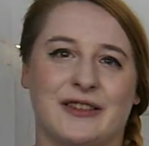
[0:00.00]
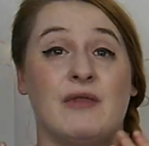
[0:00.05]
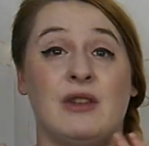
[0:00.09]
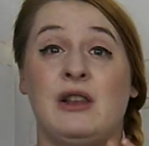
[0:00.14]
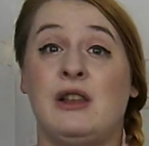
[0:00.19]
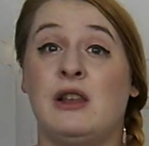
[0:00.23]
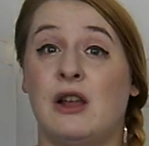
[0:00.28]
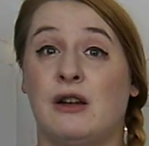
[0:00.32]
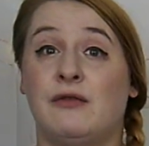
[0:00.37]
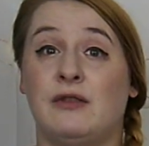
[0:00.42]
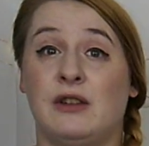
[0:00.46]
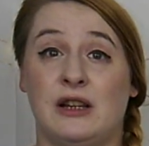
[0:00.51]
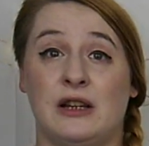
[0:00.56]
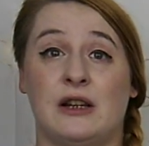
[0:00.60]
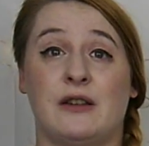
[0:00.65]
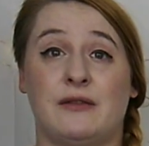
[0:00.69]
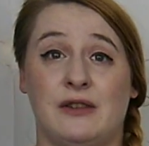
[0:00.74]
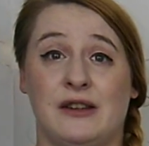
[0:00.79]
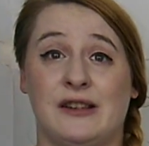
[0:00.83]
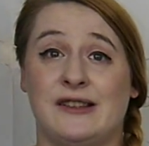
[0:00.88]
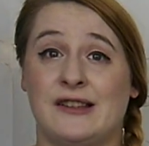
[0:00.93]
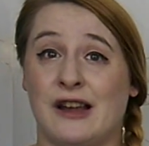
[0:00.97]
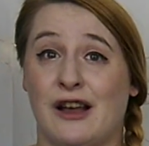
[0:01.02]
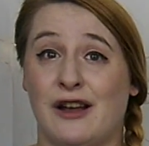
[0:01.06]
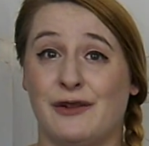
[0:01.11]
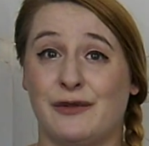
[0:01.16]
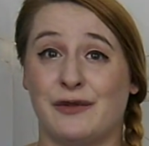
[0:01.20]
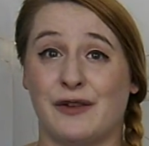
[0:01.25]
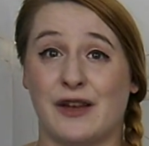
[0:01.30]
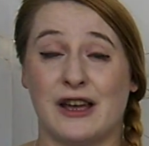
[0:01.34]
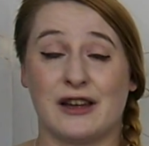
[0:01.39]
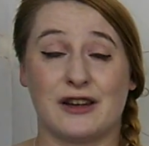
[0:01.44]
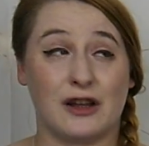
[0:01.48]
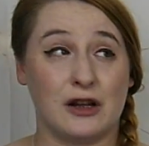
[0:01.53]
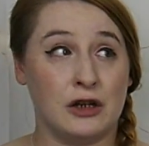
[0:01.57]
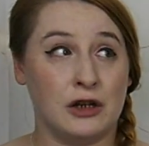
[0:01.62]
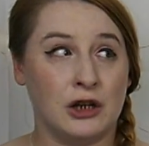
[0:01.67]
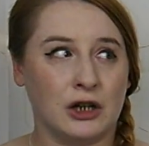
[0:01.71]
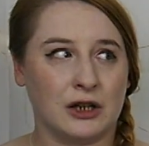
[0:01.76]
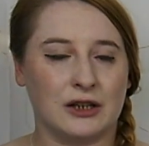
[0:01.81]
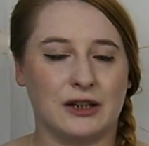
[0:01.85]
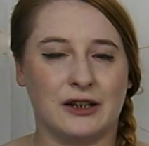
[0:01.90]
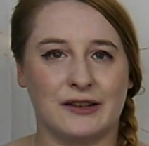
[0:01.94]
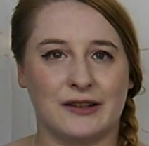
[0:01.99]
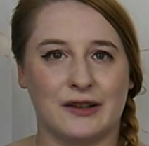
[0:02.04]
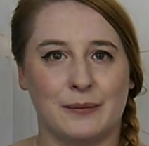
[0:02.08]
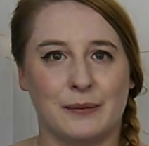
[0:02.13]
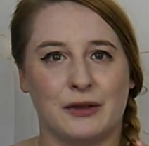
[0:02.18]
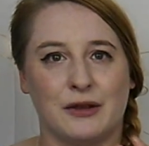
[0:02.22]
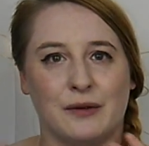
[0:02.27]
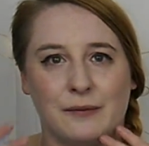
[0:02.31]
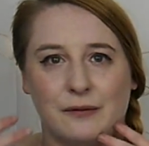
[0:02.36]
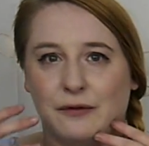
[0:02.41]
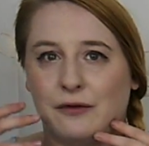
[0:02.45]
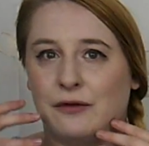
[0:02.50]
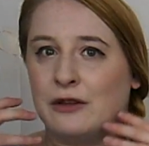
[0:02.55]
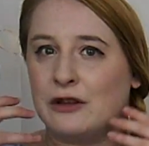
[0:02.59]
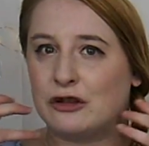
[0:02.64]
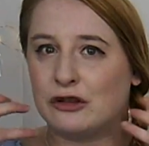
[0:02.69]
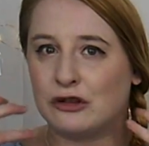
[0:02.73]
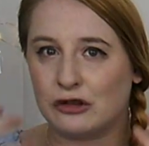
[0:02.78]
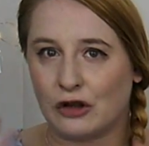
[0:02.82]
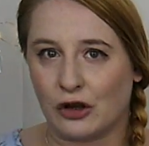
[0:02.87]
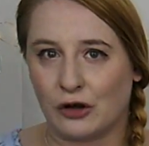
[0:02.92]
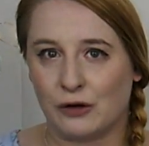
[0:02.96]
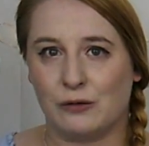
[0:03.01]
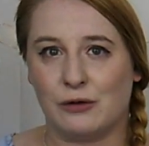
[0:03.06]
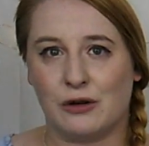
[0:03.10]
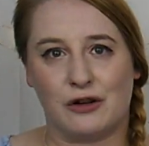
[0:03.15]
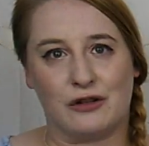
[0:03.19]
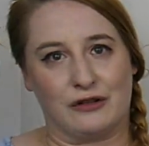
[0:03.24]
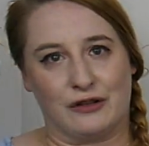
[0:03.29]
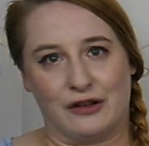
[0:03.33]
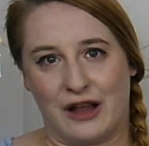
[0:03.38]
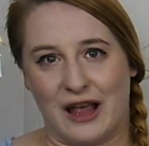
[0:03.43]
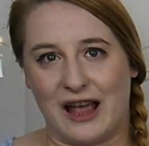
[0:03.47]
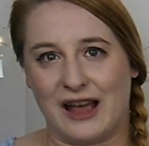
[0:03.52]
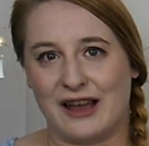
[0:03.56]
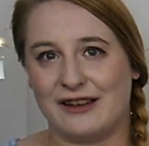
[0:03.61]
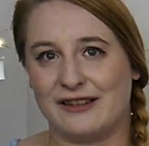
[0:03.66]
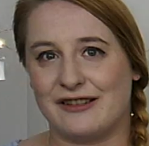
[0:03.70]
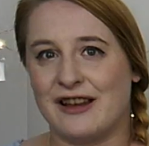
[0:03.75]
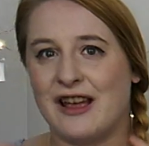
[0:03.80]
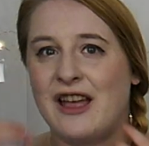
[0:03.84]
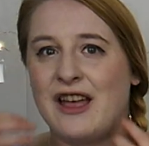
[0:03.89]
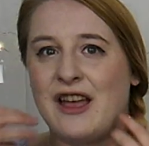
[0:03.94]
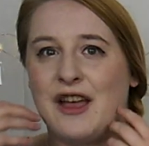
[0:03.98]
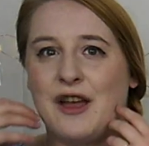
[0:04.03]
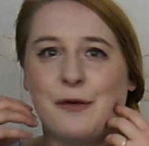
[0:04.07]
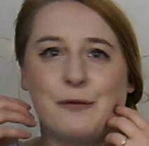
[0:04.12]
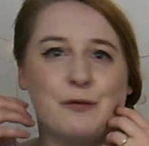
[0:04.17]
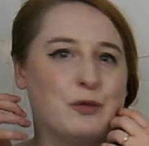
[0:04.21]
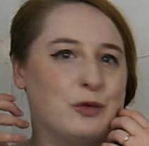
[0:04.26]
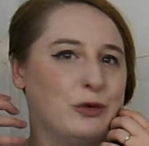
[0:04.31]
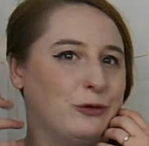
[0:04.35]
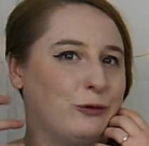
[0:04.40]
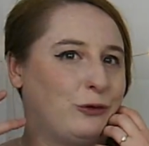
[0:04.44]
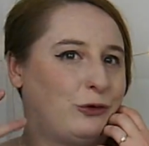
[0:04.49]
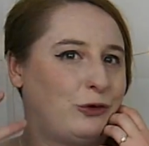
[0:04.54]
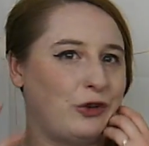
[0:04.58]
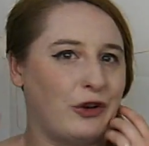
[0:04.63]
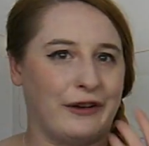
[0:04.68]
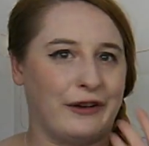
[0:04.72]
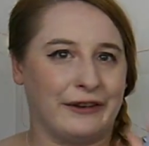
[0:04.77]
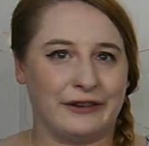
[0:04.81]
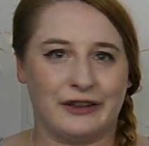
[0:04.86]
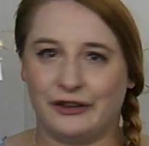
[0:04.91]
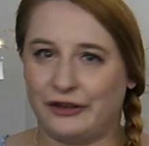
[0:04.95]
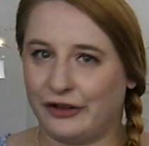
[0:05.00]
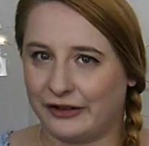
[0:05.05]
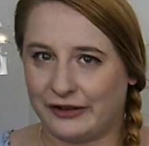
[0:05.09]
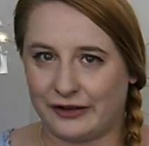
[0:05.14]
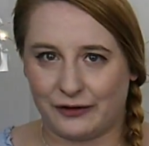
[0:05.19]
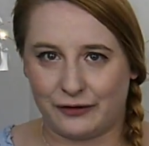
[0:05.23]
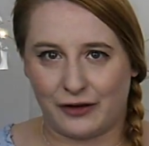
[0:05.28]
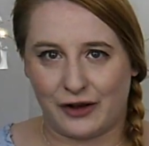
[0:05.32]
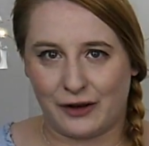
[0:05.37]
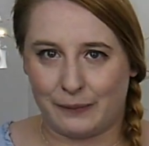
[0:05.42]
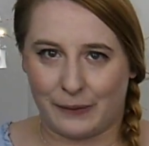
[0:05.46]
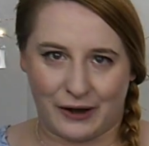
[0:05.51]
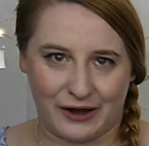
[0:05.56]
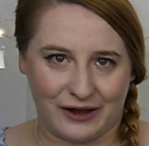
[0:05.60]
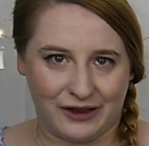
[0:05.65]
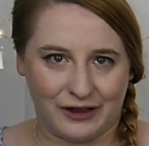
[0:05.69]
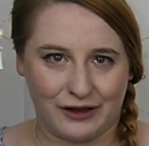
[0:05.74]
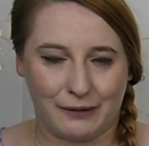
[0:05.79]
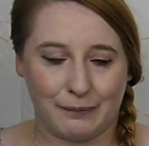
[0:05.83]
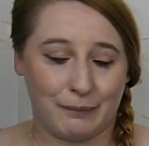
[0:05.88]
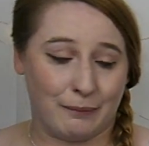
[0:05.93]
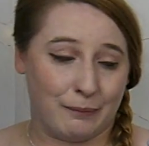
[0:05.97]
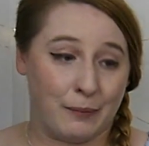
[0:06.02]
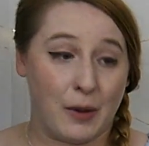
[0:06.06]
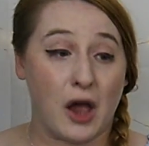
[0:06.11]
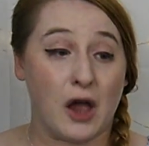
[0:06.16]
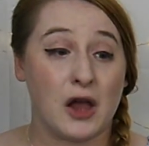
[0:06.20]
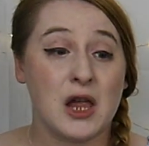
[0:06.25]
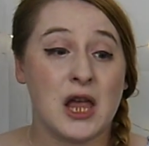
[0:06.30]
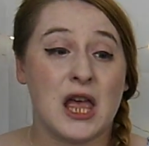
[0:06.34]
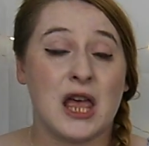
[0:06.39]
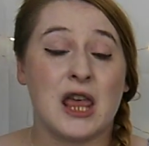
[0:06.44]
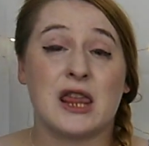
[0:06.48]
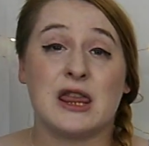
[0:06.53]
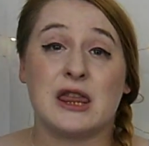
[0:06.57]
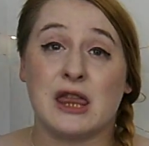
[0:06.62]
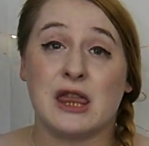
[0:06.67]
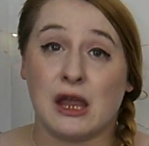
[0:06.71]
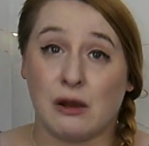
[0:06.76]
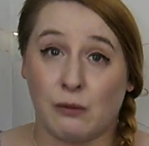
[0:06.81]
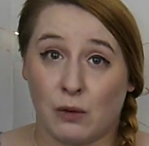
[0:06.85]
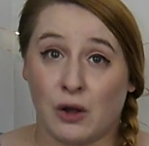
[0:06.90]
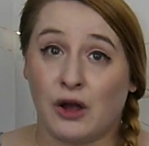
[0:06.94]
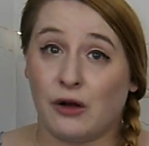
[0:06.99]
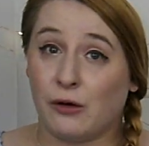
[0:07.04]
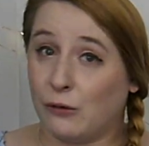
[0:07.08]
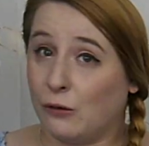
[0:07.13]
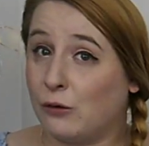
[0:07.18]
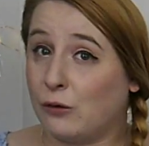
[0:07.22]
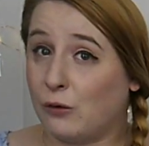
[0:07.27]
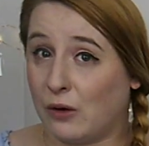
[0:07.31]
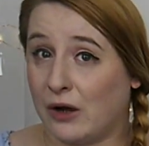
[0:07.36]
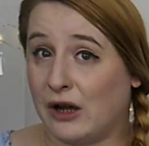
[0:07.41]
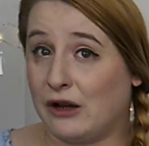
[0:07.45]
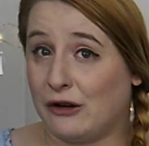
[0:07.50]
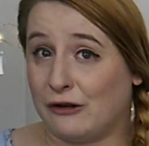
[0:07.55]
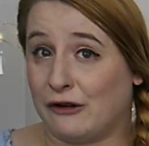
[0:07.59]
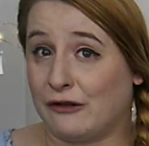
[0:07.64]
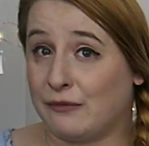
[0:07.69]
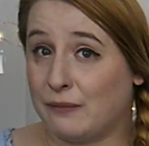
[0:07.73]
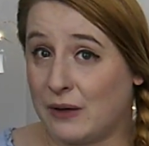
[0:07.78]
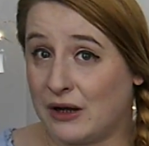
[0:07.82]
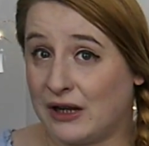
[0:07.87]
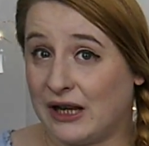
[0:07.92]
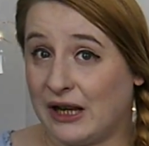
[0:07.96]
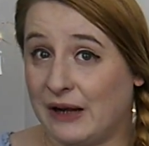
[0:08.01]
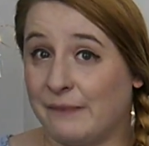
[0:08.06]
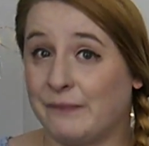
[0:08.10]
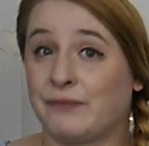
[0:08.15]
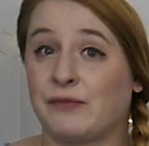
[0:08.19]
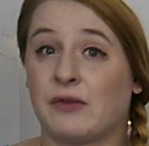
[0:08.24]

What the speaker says: Lovely stuff, and I looked at some of them for so long and was trying to justify buying them, but they were all quite a lot of money.